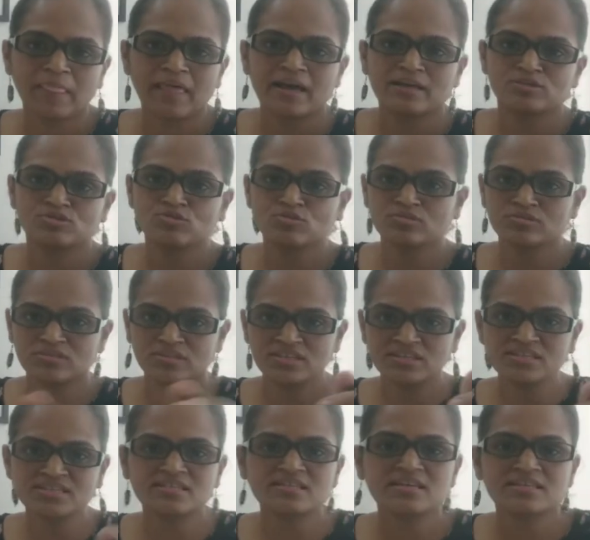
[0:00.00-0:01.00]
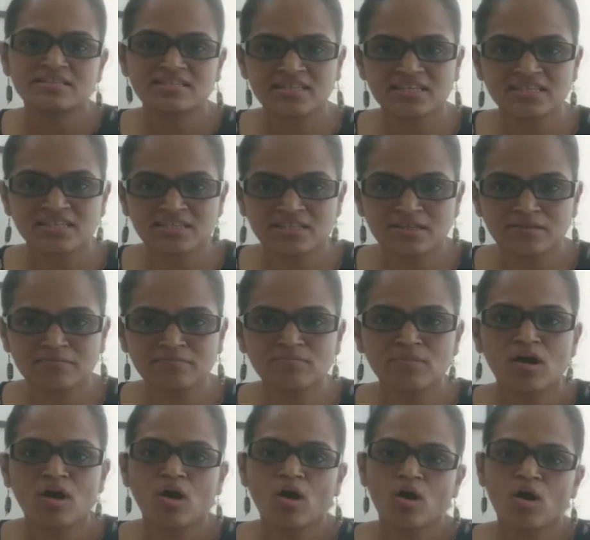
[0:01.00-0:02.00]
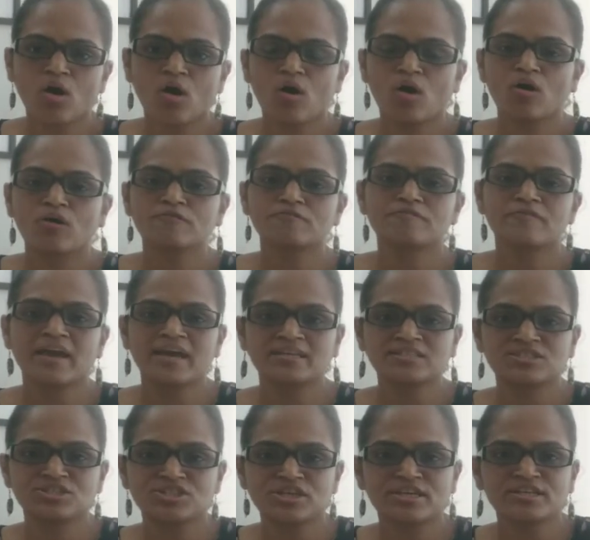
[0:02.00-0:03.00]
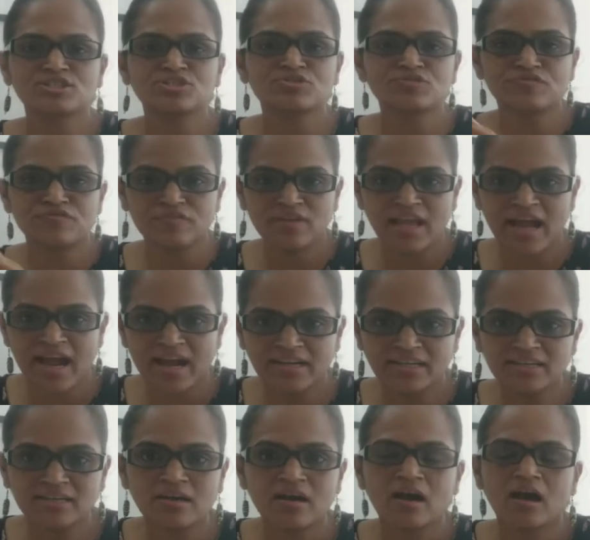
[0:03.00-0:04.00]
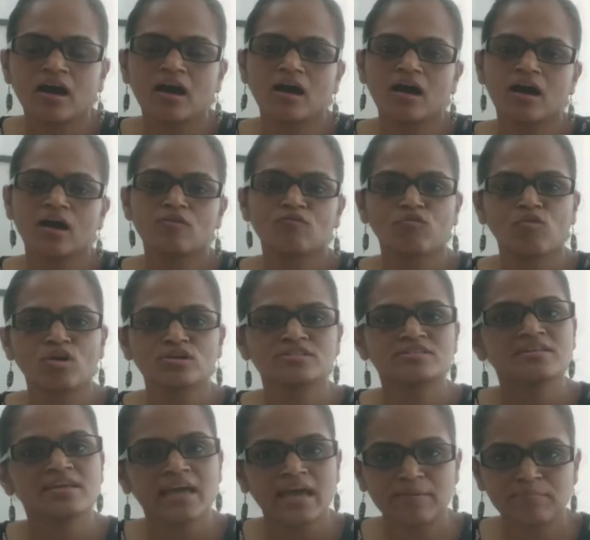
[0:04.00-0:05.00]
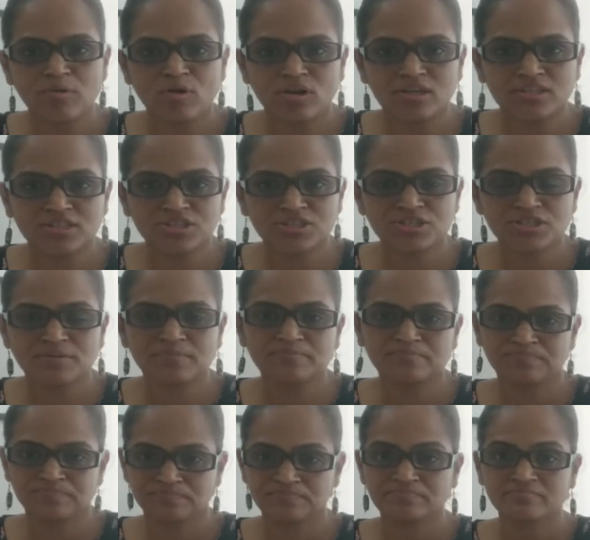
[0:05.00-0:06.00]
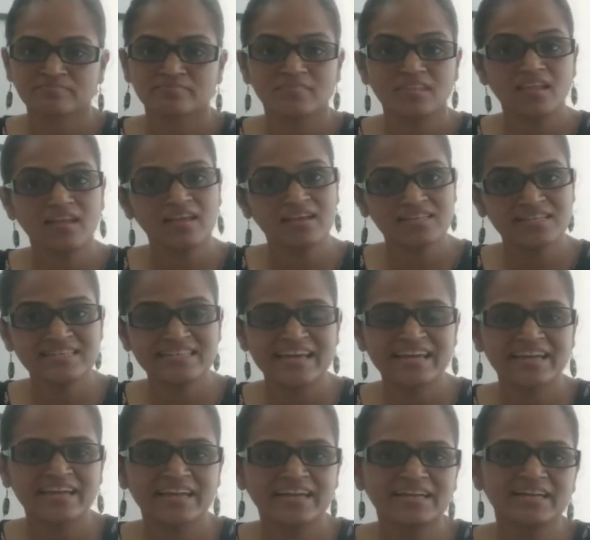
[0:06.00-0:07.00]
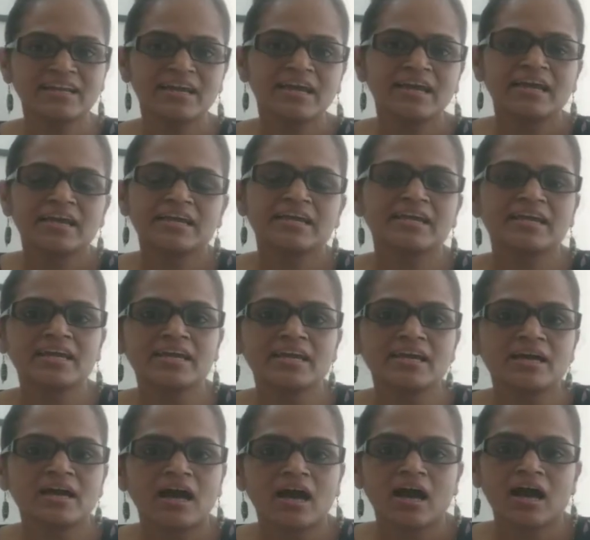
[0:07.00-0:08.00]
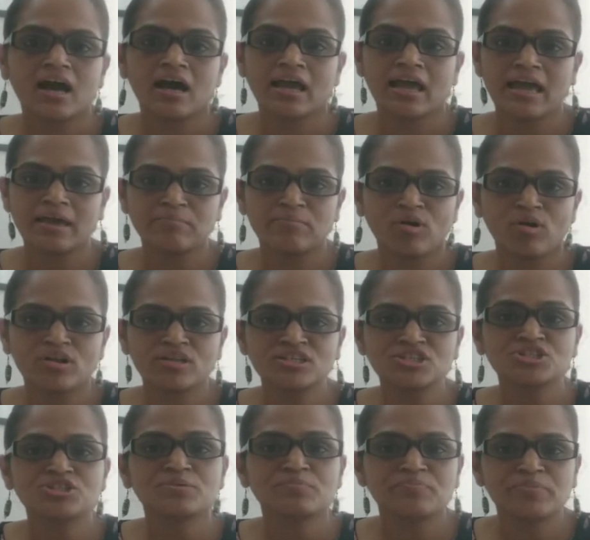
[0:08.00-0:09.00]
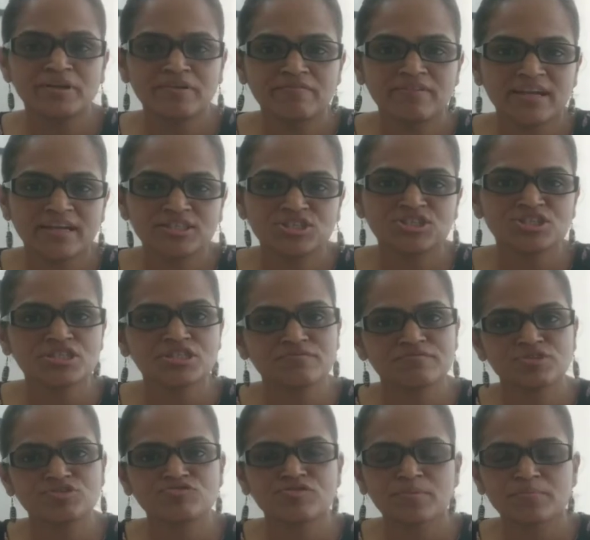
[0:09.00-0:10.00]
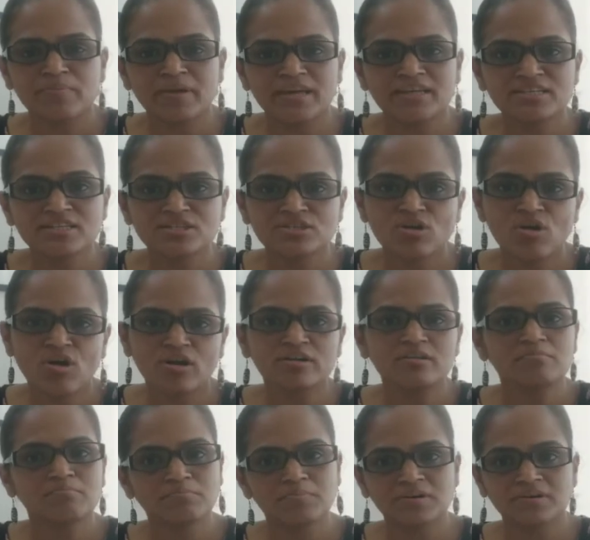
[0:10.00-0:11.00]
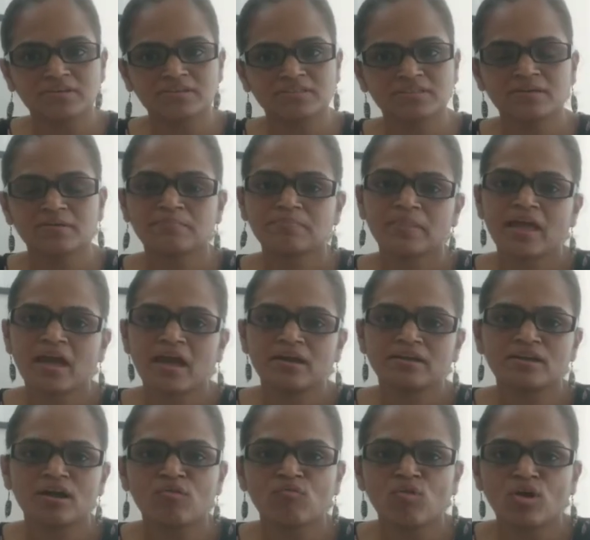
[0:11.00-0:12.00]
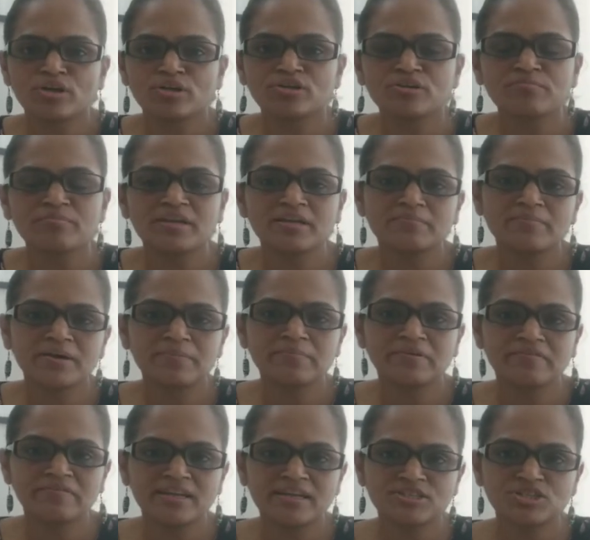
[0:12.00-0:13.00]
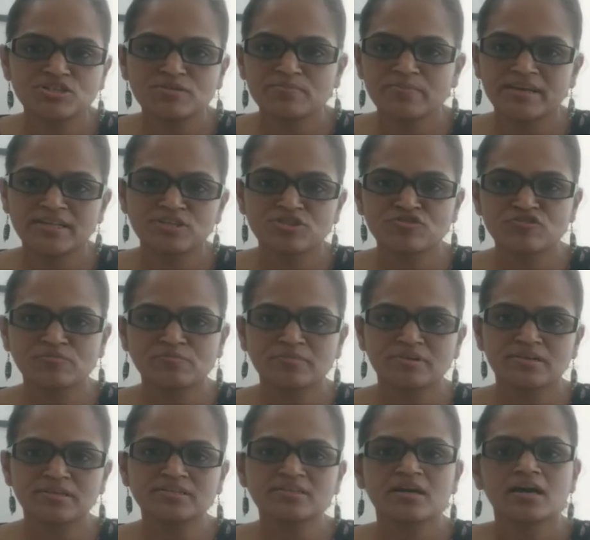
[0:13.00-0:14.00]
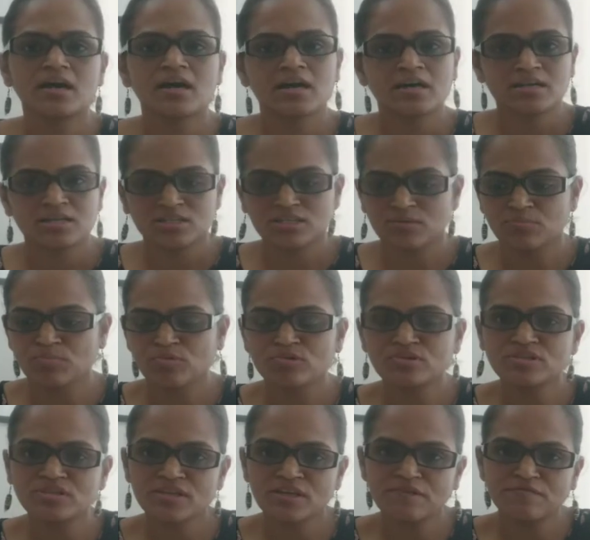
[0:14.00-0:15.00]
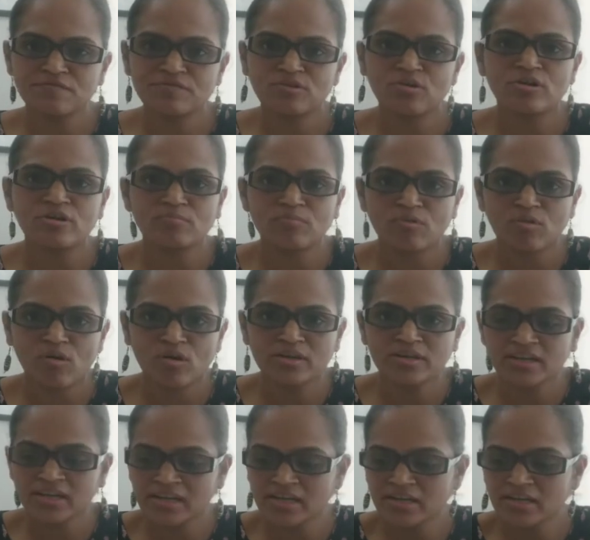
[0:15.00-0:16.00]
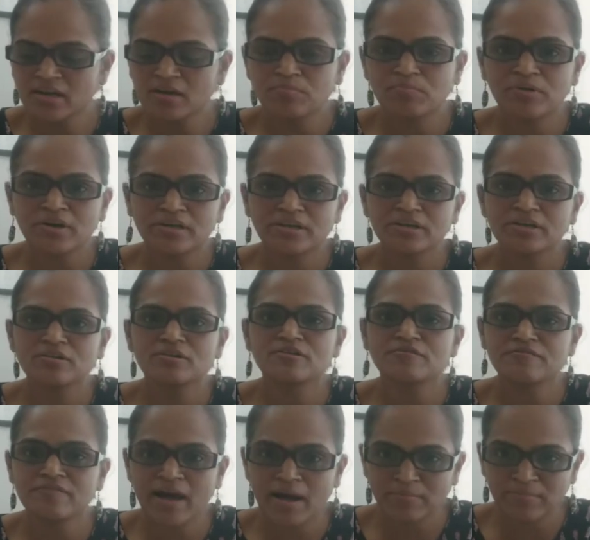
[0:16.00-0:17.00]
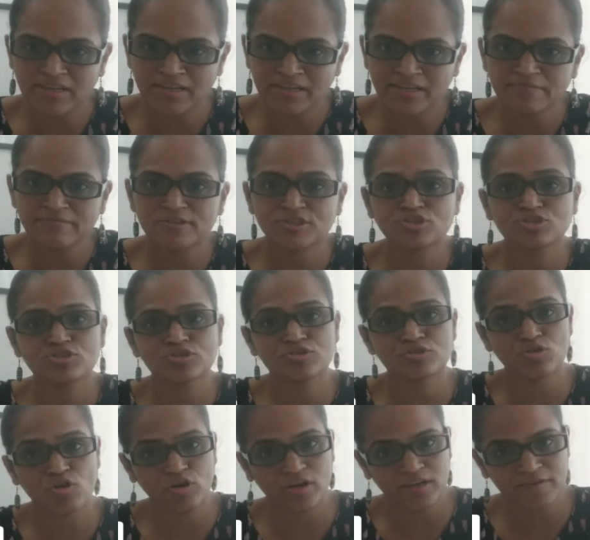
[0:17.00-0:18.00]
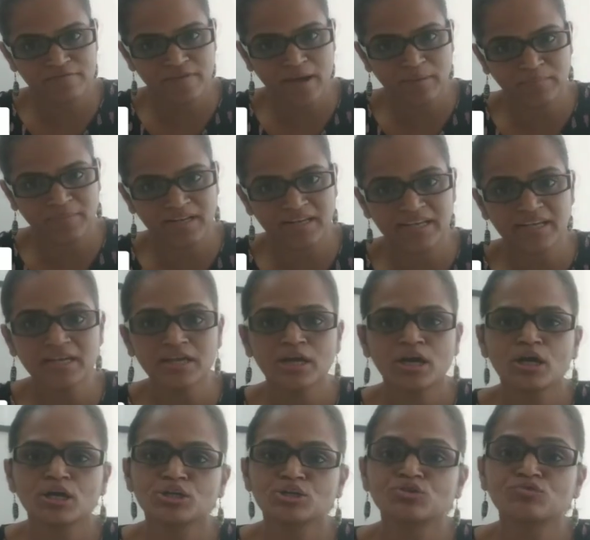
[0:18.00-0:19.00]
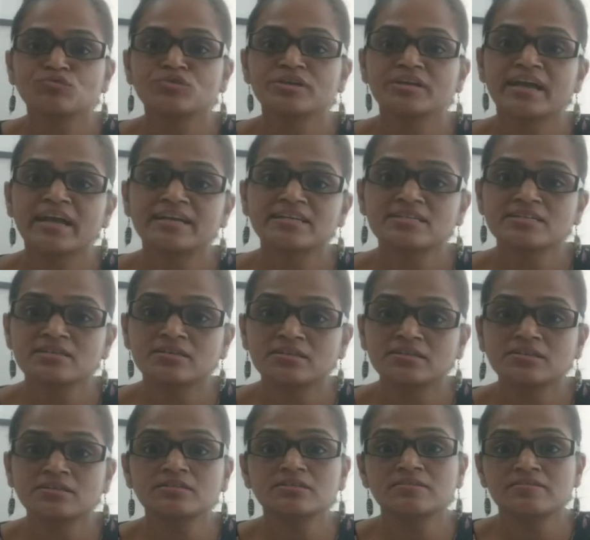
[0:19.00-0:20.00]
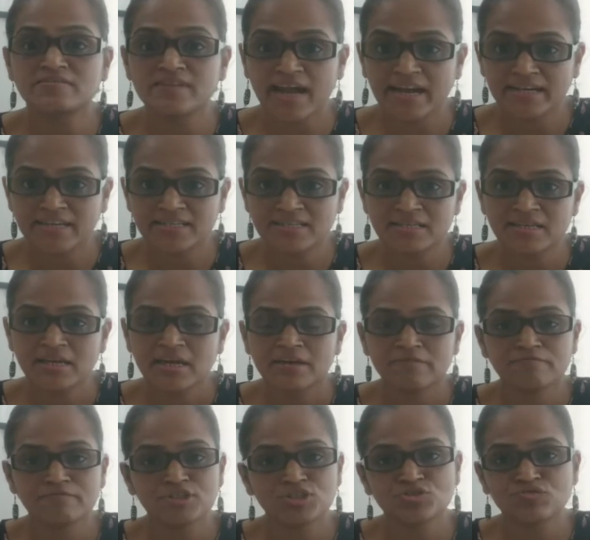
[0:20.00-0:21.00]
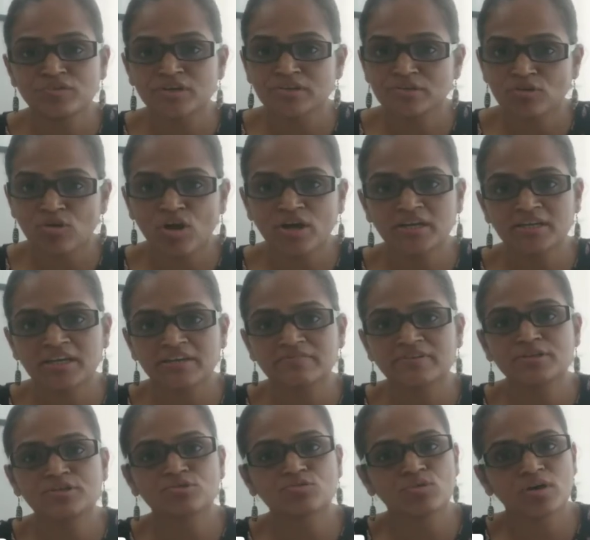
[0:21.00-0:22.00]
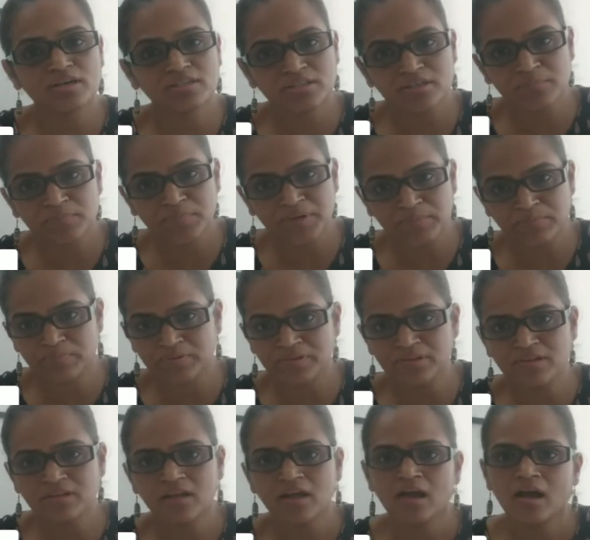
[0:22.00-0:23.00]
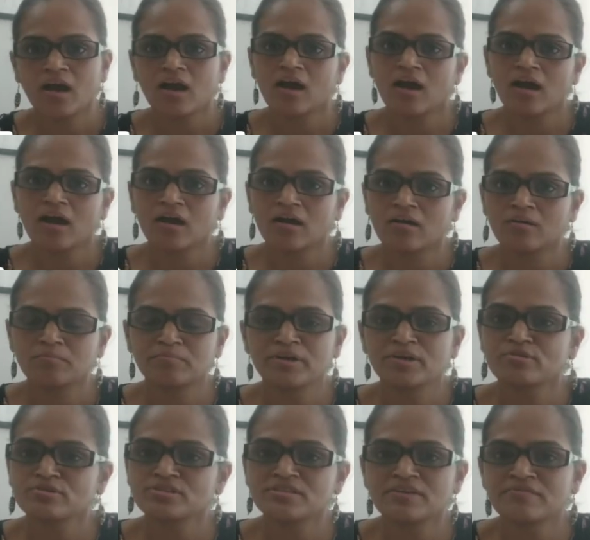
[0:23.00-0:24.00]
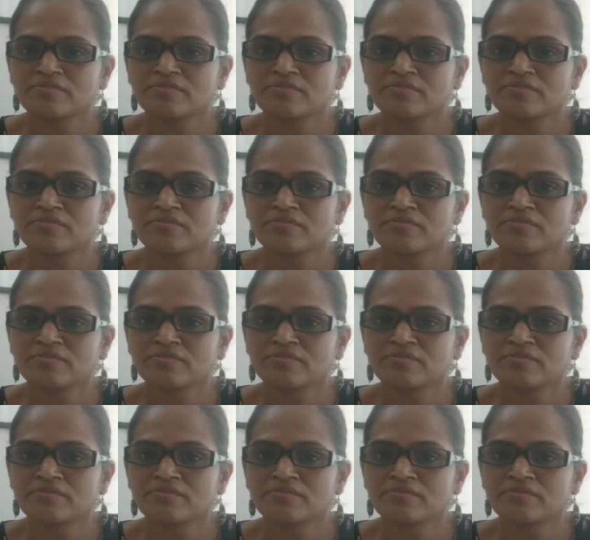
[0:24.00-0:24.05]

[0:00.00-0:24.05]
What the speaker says: So this system of exchange of land was abolished. Second, he abolished privileges which were based on birth. Now what do you mean by privileges based on birth? Suppose if you are born in a particular family, which is a royal family, you would get certain rights which were not given to other people because they